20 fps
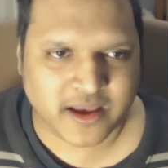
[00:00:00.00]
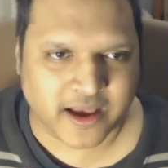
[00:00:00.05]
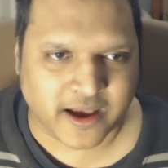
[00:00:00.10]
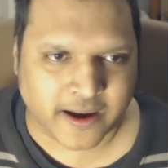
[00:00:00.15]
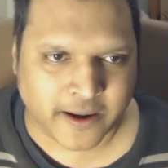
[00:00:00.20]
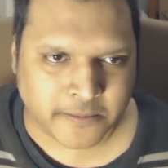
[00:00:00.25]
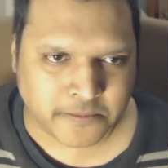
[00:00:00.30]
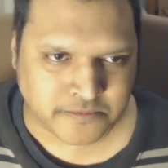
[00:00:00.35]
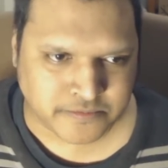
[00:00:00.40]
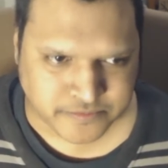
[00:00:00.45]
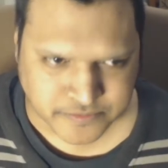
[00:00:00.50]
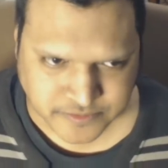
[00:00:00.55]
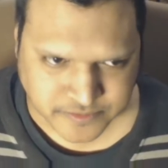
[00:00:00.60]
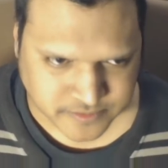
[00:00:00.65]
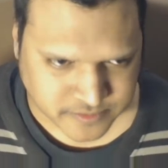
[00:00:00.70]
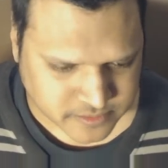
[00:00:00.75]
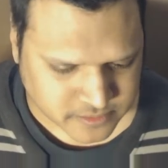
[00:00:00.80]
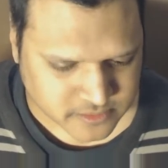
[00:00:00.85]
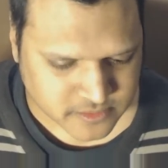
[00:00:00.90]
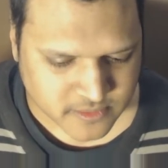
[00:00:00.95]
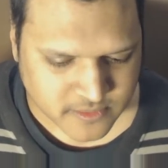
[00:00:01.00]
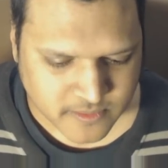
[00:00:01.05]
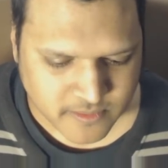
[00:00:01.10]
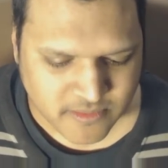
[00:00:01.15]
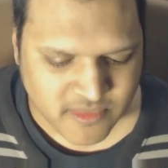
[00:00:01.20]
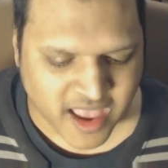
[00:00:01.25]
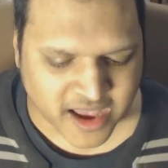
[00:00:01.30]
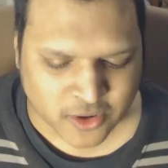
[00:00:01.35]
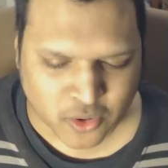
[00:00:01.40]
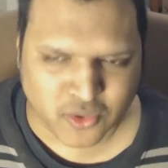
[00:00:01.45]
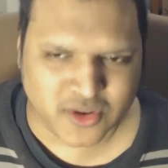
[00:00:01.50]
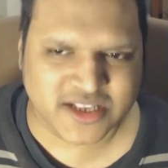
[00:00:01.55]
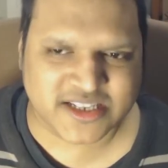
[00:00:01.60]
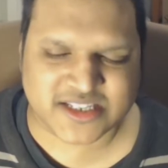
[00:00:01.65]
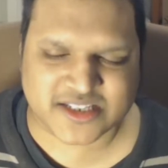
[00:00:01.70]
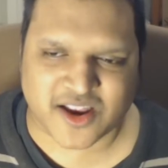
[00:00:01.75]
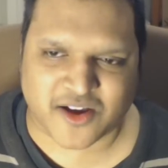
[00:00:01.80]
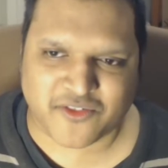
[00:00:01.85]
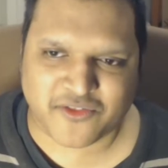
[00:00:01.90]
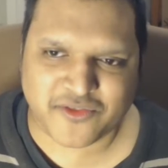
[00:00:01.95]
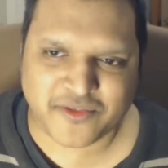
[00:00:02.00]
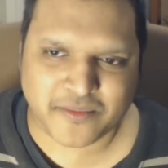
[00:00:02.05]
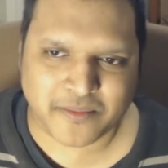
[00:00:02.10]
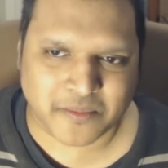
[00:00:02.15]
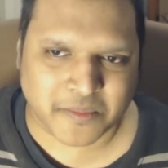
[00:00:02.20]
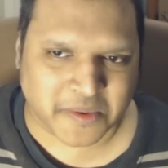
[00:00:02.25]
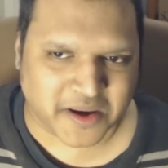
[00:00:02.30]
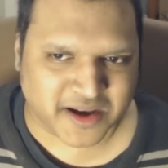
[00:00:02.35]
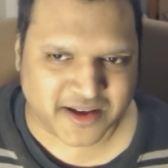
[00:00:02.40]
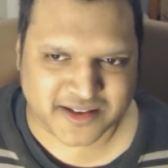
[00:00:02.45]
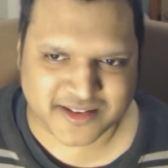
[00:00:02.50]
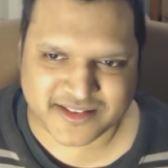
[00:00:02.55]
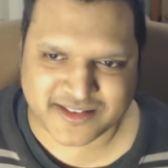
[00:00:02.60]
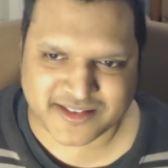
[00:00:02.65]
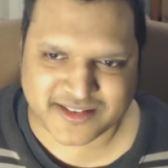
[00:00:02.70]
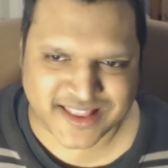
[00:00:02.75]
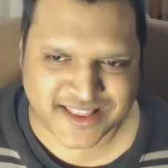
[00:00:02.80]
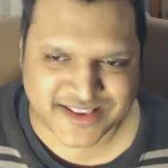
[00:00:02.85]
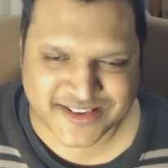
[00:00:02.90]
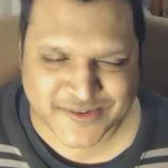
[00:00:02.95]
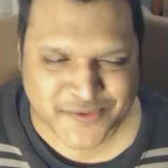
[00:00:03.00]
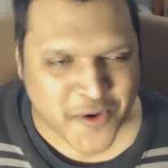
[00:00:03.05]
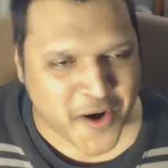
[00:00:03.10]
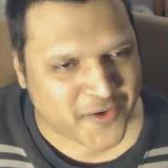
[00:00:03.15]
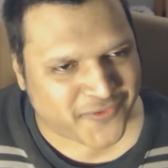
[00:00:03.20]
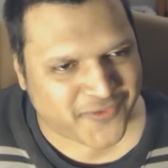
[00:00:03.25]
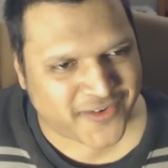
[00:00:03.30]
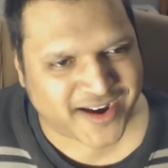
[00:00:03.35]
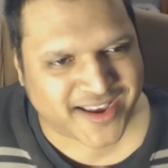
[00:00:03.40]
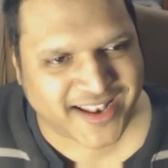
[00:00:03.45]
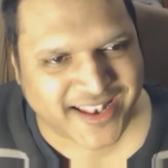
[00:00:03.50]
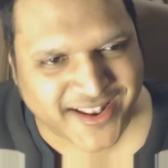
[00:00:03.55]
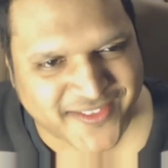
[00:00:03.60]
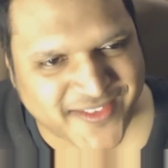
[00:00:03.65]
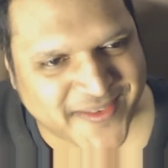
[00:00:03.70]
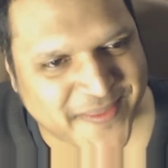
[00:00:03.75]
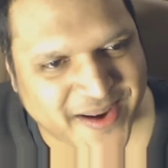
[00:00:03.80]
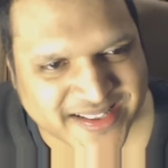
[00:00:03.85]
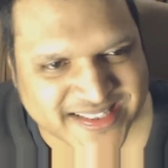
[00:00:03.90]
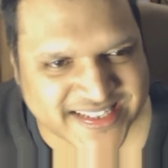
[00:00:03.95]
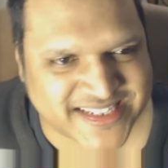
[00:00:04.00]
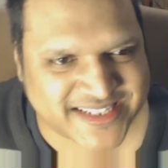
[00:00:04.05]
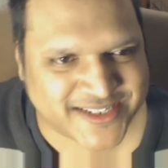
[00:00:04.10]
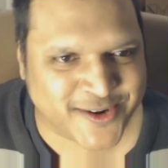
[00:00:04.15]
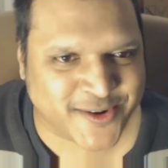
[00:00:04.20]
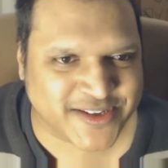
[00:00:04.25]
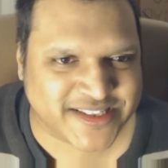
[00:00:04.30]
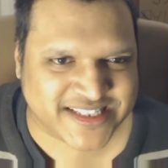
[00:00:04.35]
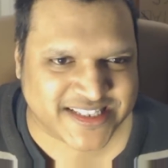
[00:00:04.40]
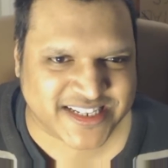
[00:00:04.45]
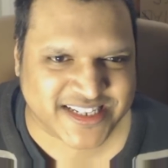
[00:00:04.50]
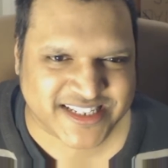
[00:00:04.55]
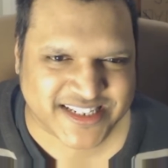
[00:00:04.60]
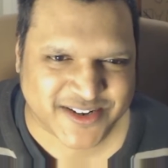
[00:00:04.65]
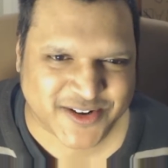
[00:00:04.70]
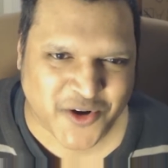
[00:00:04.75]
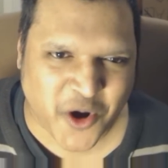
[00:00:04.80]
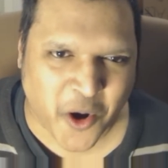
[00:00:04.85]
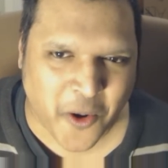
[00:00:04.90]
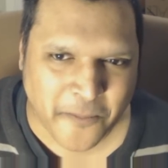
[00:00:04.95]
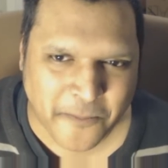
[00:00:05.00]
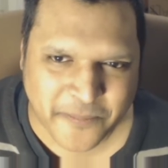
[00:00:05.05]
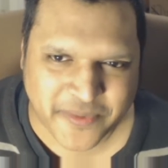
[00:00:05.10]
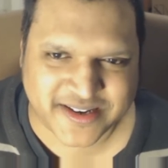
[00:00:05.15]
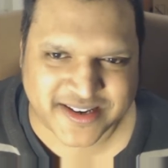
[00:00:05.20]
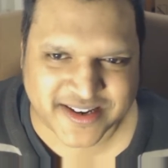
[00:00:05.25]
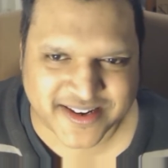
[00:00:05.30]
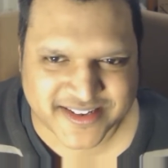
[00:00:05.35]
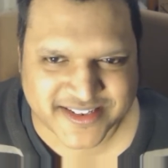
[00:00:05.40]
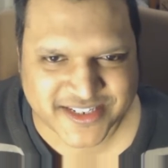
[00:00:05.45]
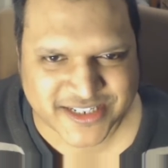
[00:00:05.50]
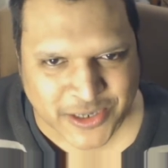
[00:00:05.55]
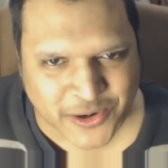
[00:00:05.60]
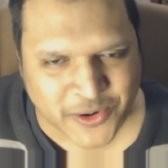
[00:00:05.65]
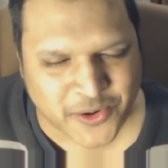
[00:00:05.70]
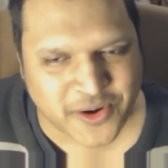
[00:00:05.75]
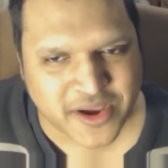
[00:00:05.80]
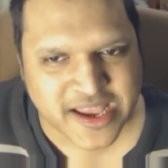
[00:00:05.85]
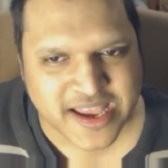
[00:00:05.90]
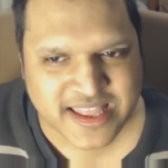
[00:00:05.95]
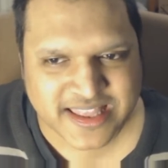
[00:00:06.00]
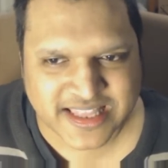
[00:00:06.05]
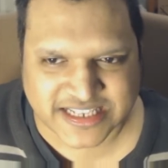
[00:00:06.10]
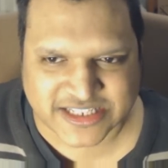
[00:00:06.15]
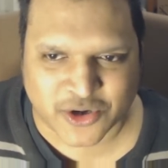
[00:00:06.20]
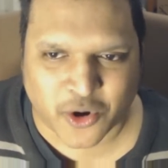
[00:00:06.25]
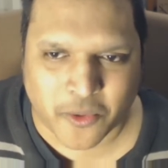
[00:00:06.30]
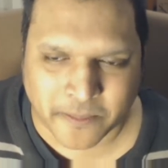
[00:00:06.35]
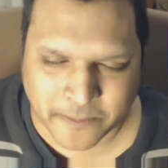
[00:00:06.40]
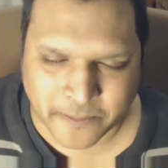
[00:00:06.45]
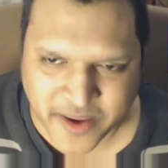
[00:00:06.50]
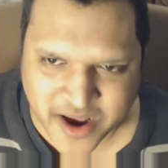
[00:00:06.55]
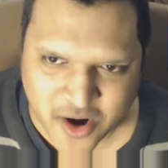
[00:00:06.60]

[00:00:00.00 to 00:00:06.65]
And all this stuff. But this is what I fucking love about this show. It's such a competent show that's gotten